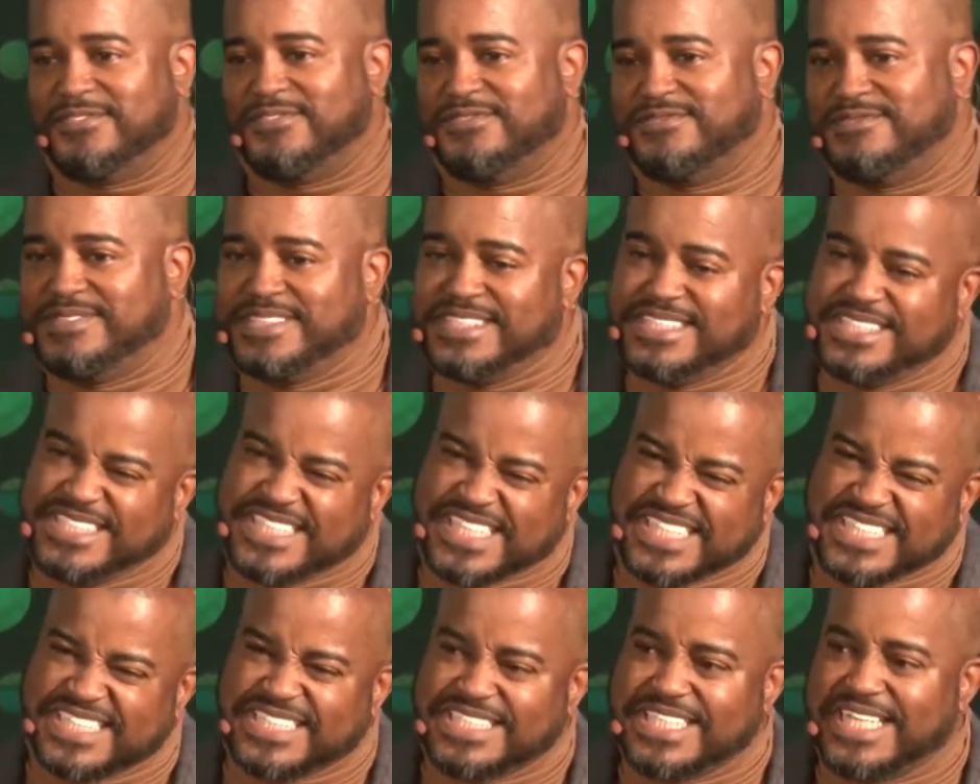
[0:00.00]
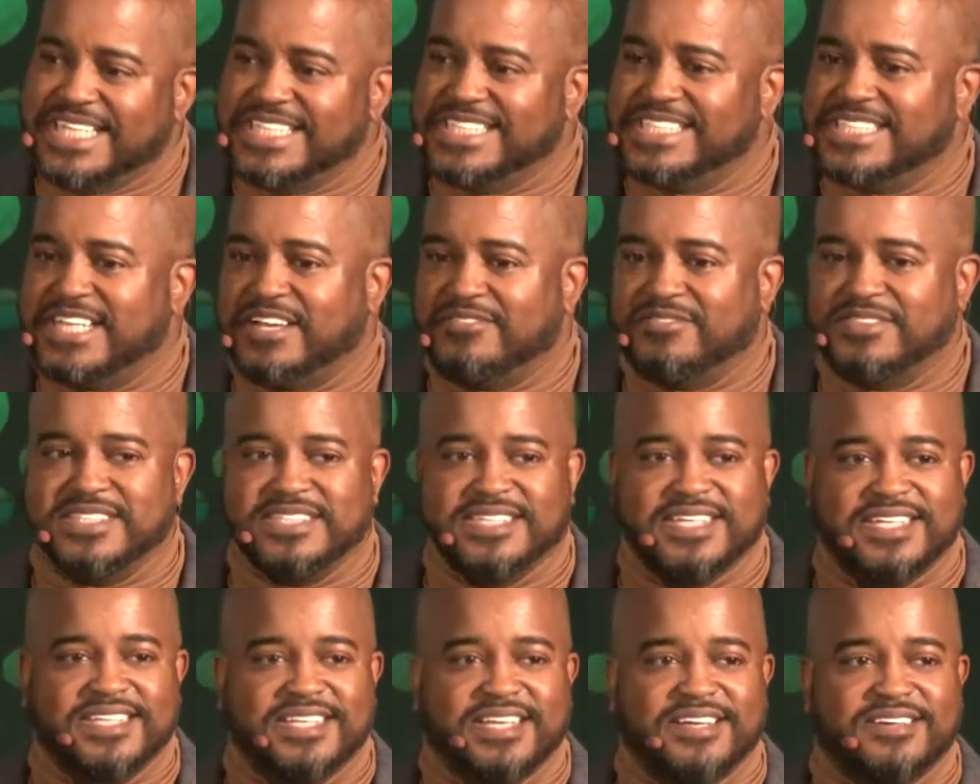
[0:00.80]
16,
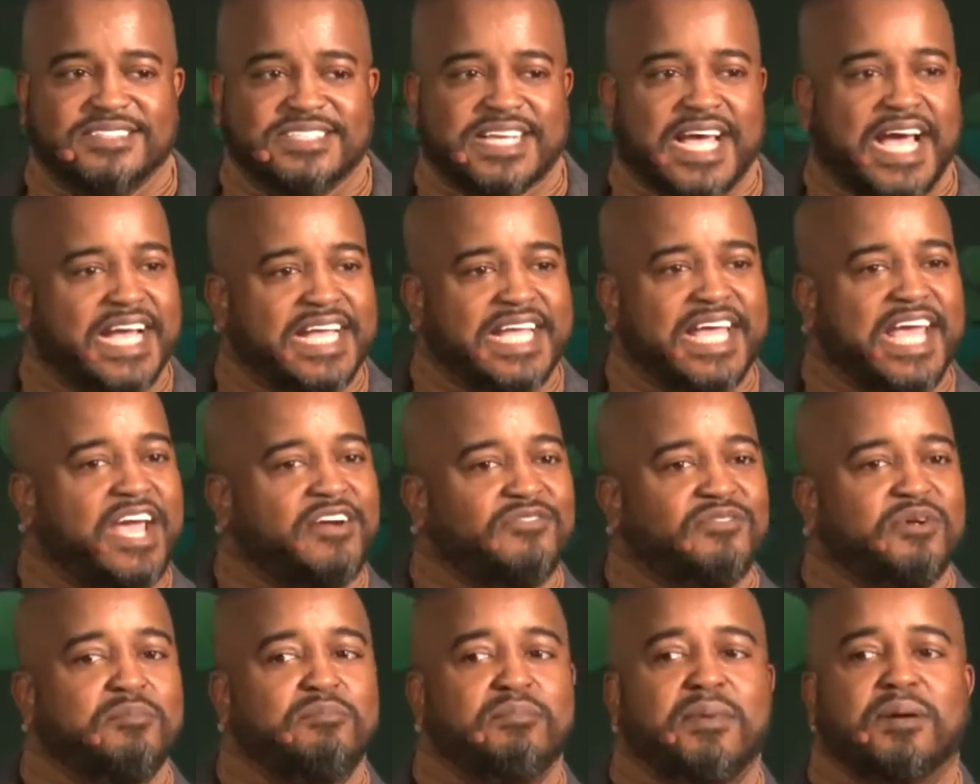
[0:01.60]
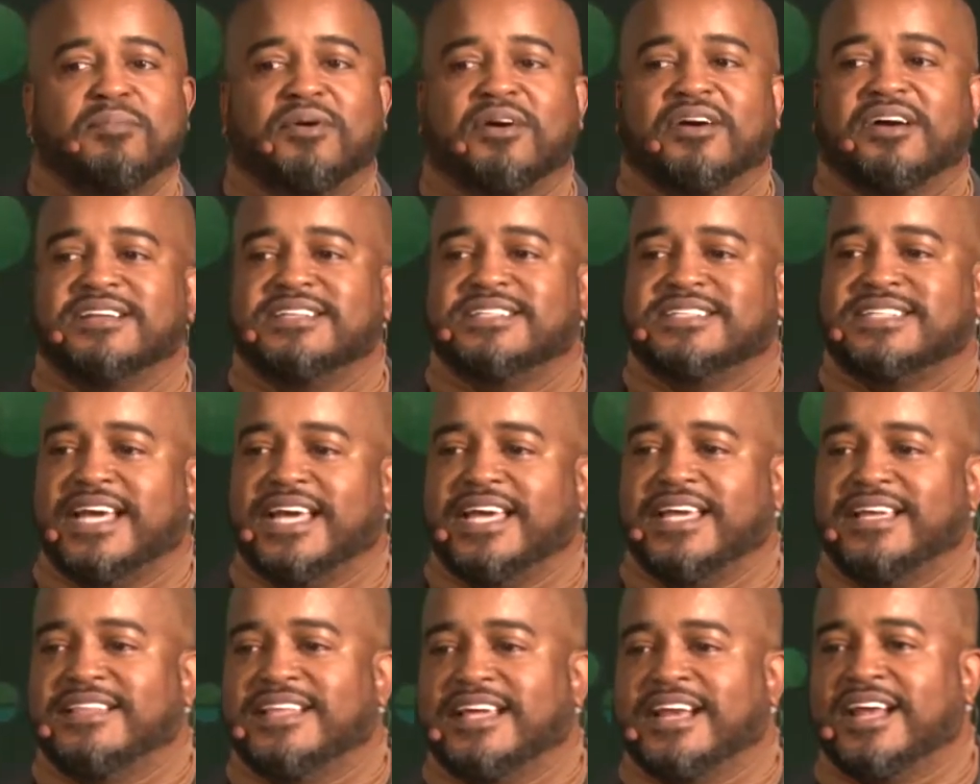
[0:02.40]
17 years, I can't remember a
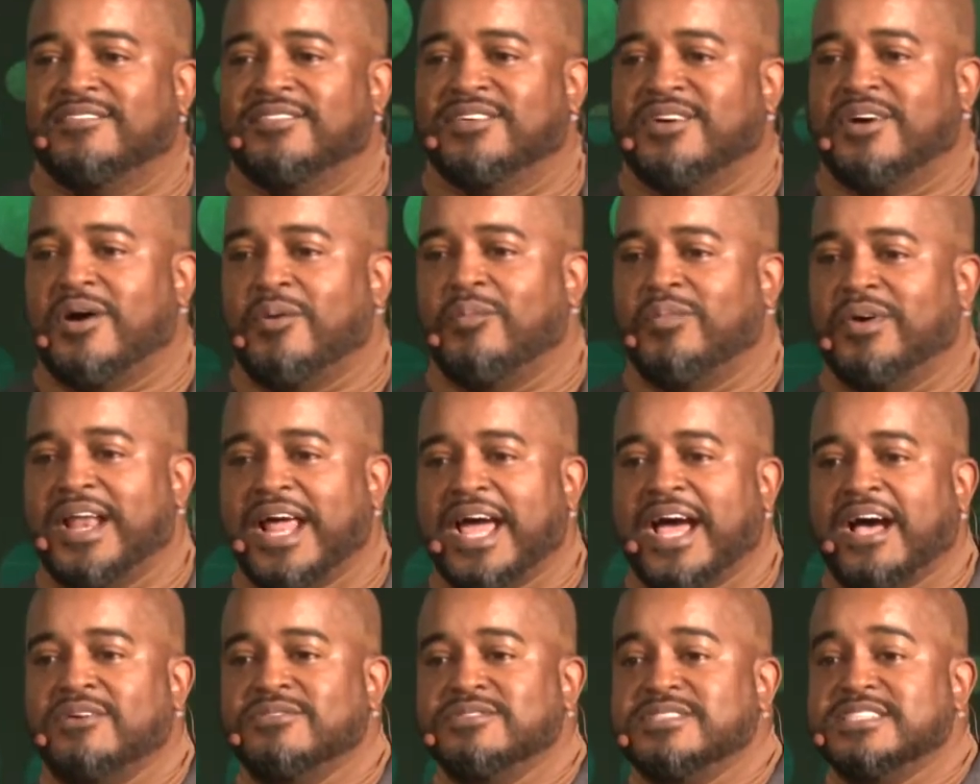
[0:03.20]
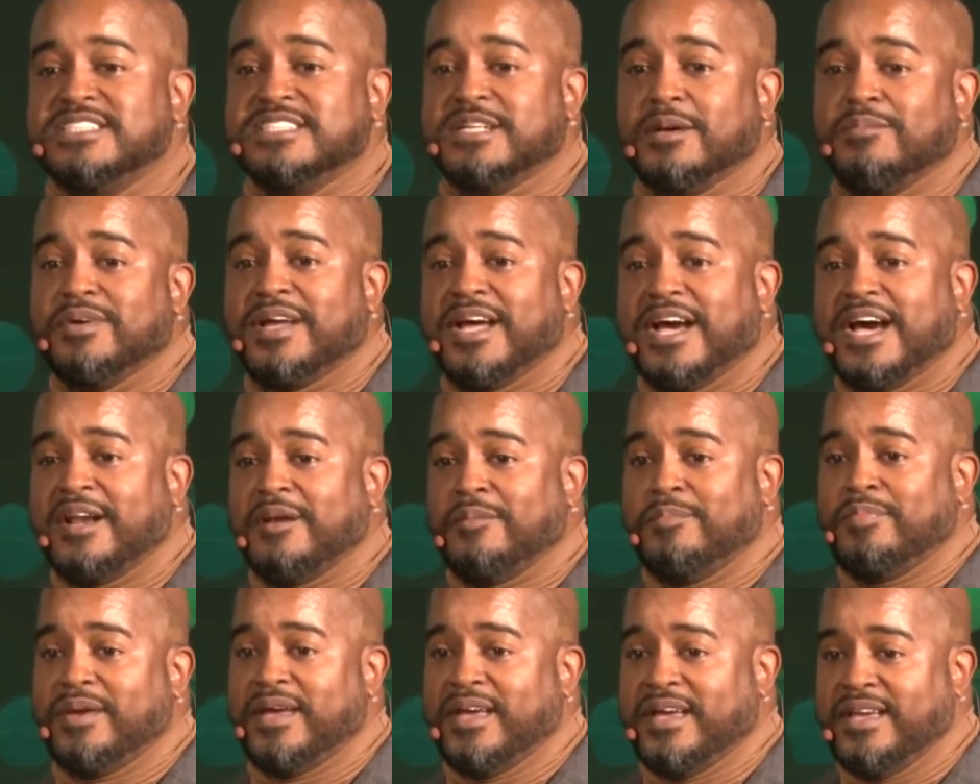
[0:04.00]
day that I've gone without some kind of
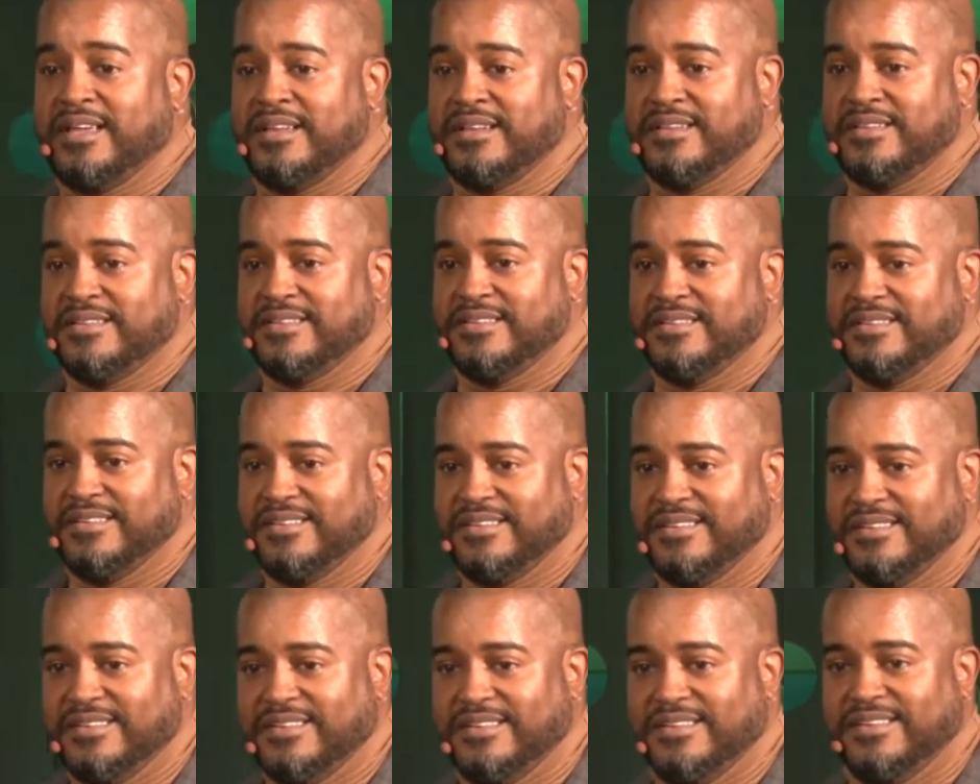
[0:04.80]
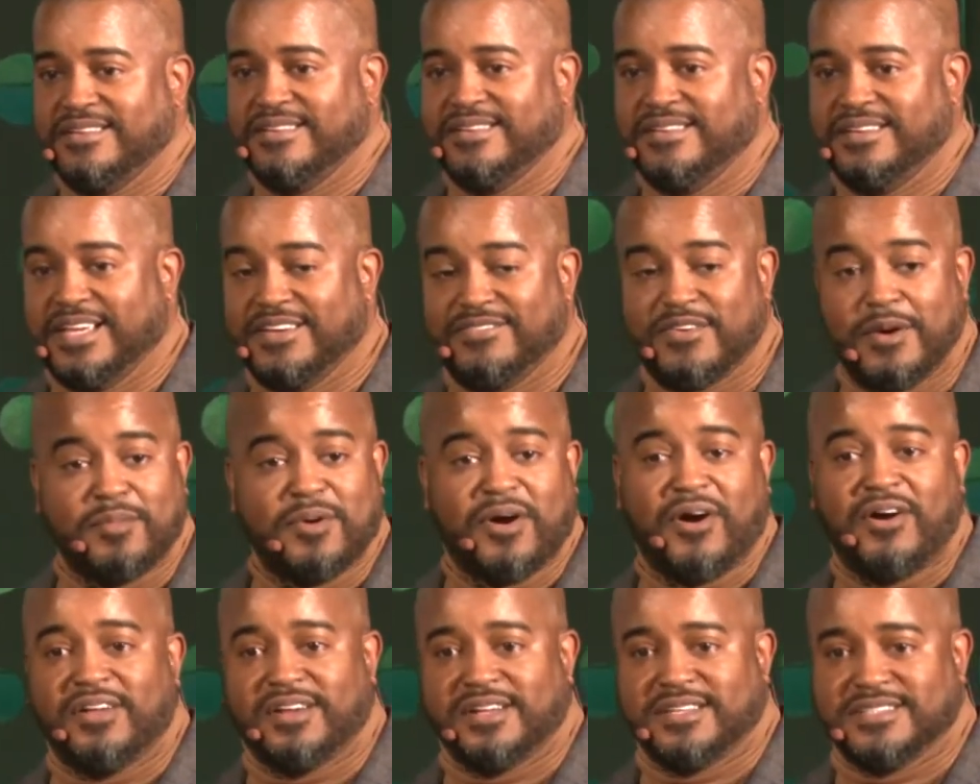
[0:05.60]
pain, if I'm
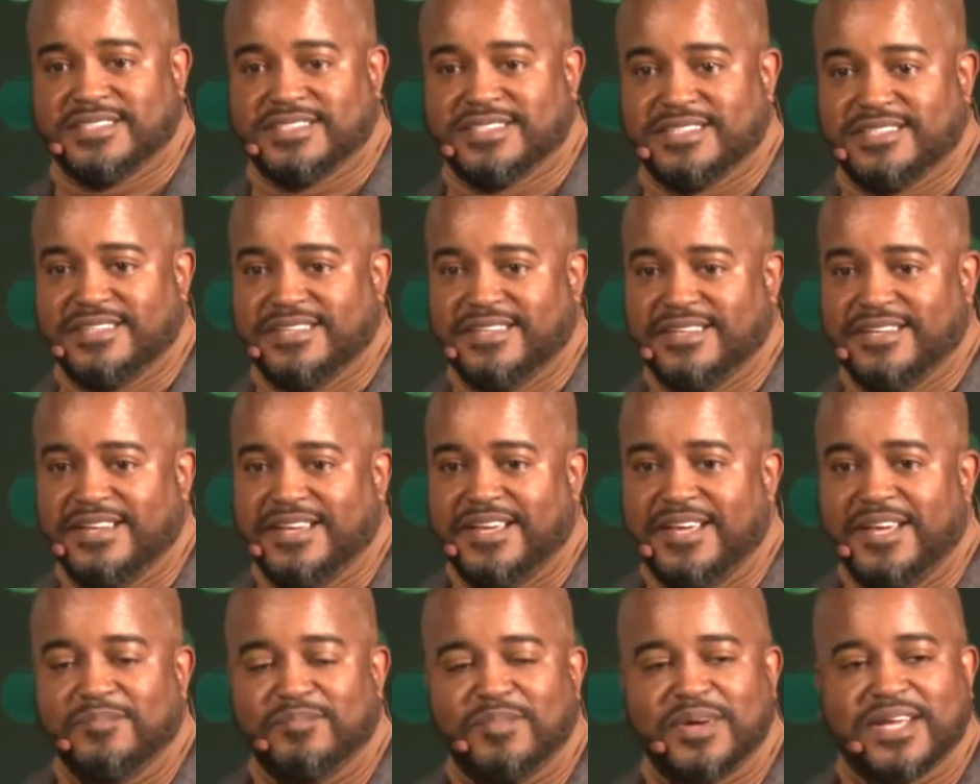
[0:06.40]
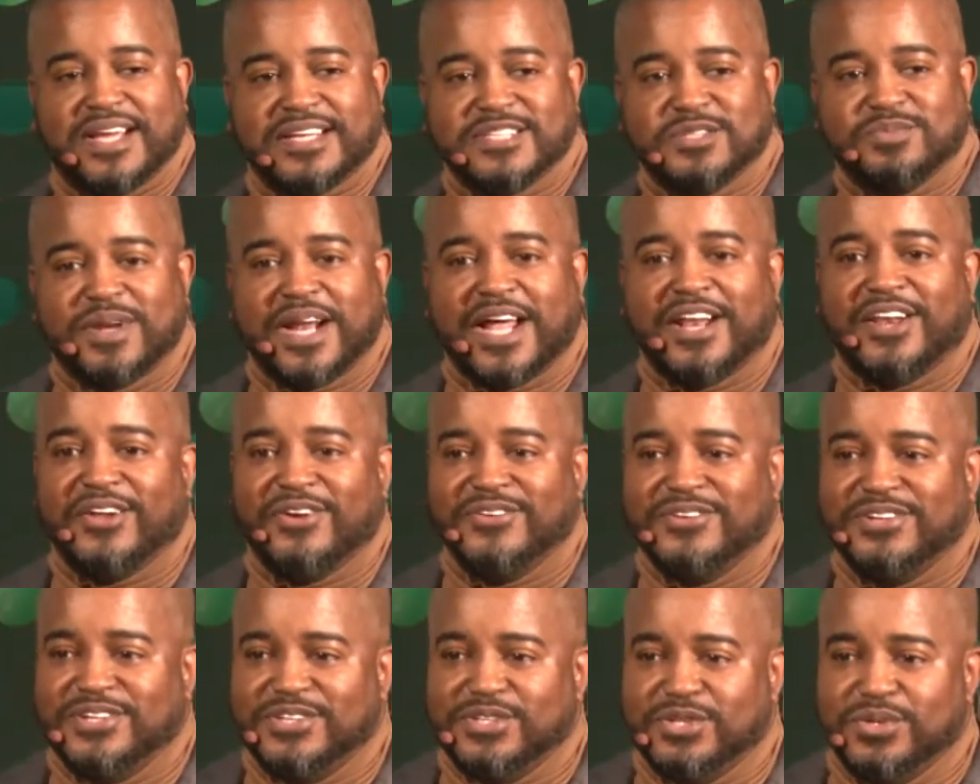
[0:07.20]
honest. But guess what I
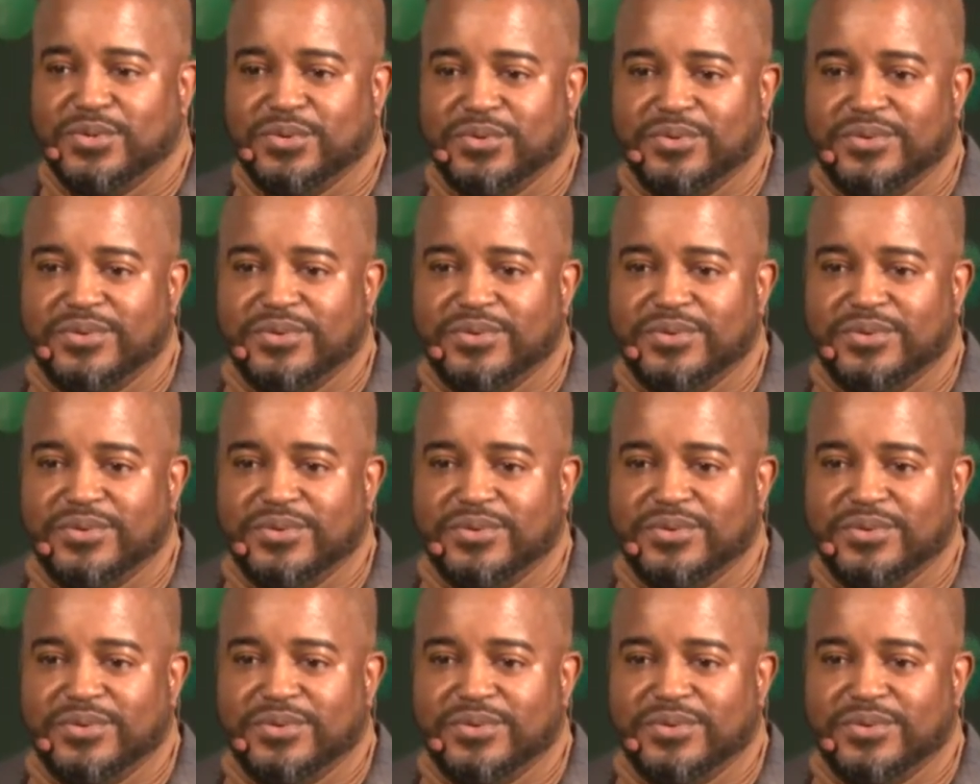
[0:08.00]
learned to do?